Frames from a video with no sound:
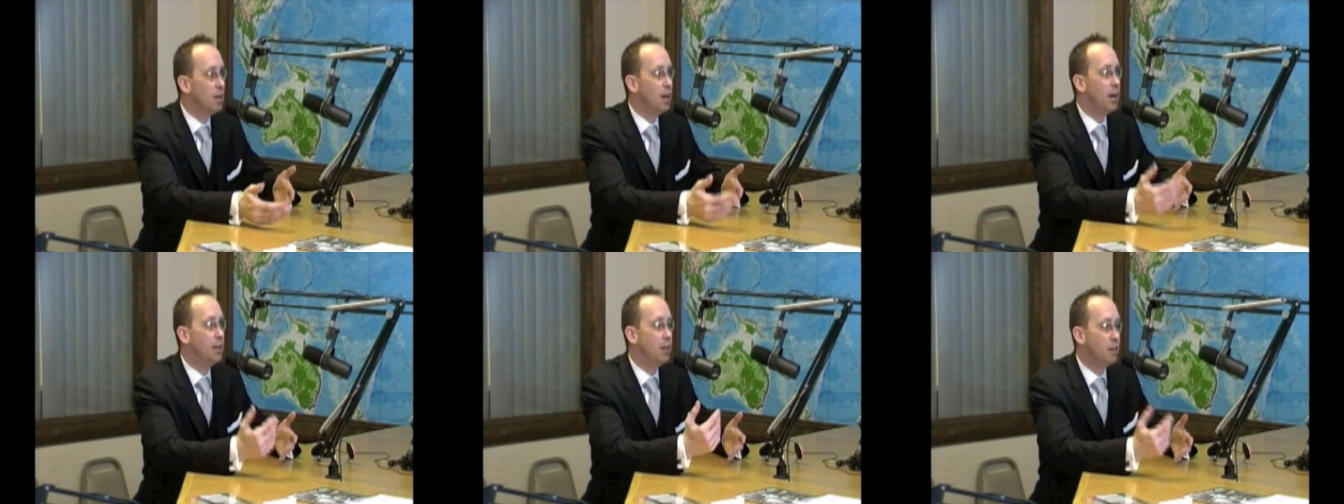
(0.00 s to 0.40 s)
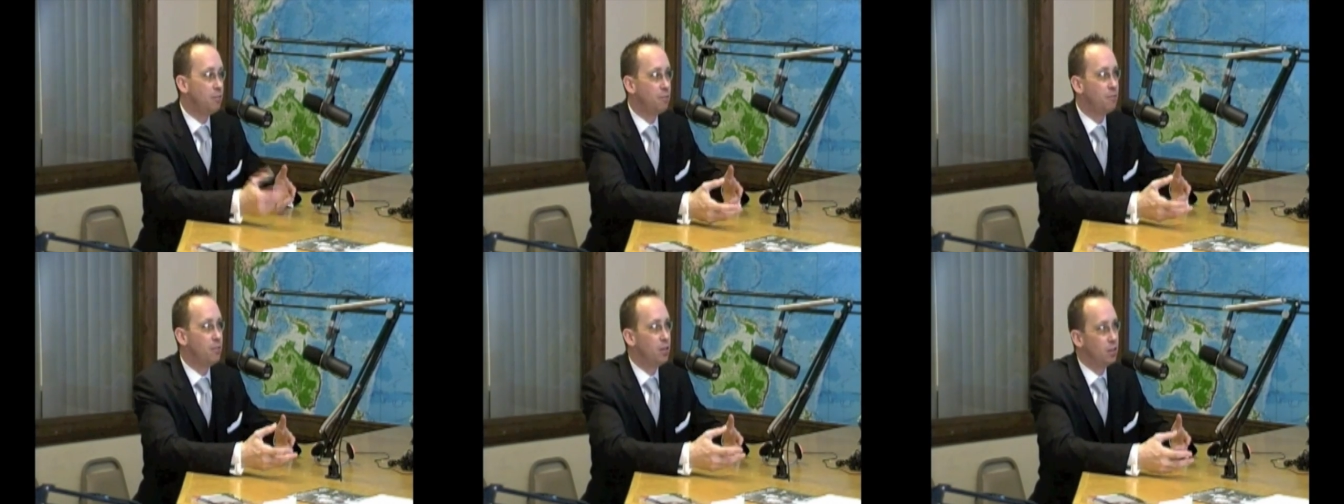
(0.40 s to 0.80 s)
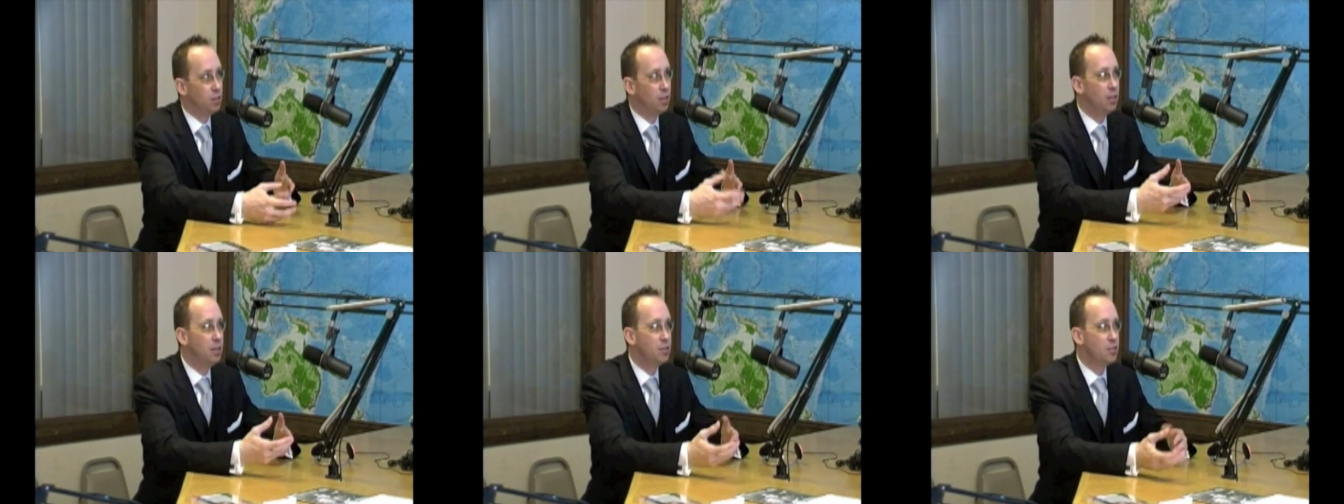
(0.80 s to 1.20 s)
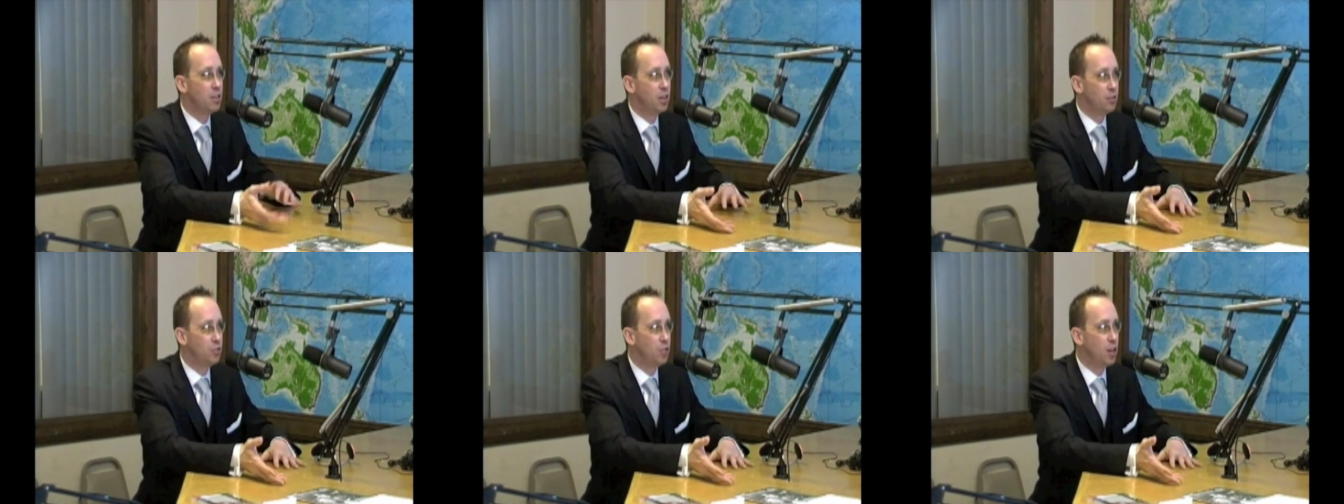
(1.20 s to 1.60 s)
and they feel it is
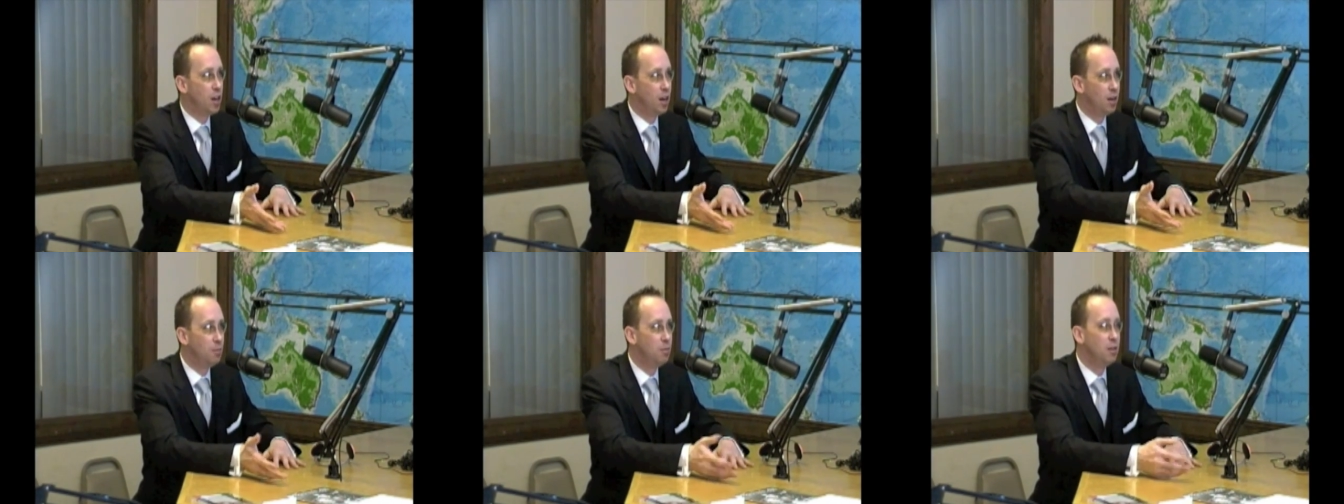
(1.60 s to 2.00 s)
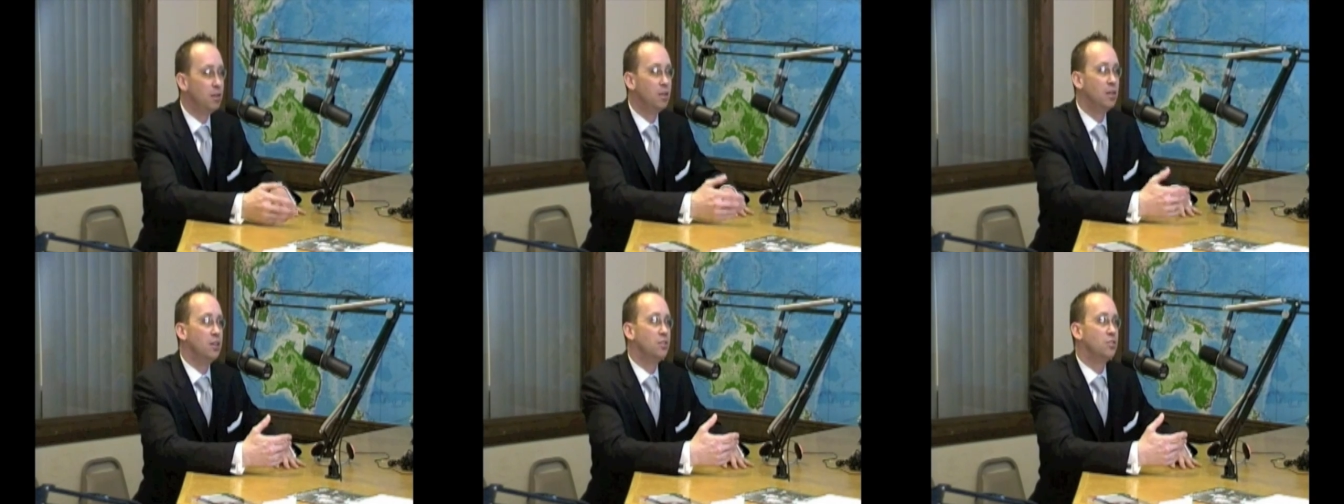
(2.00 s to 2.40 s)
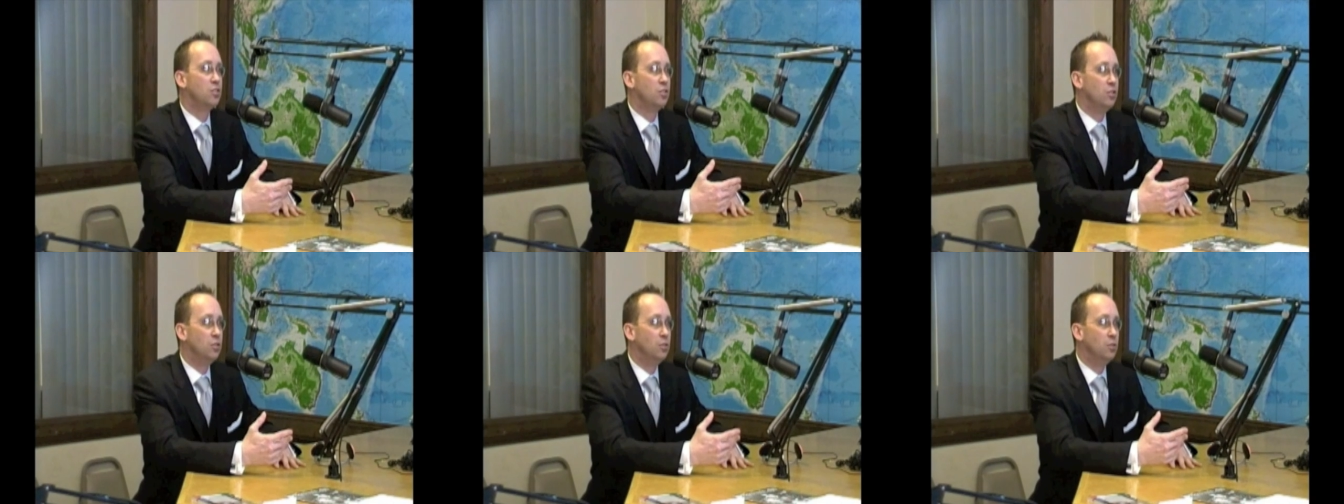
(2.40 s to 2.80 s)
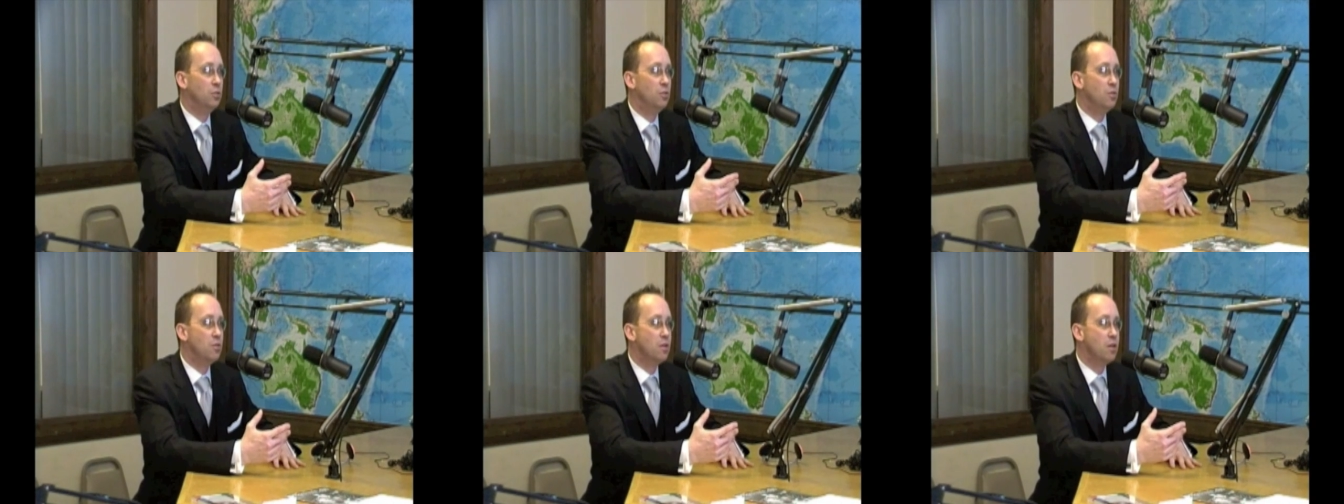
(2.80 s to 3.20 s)
their job to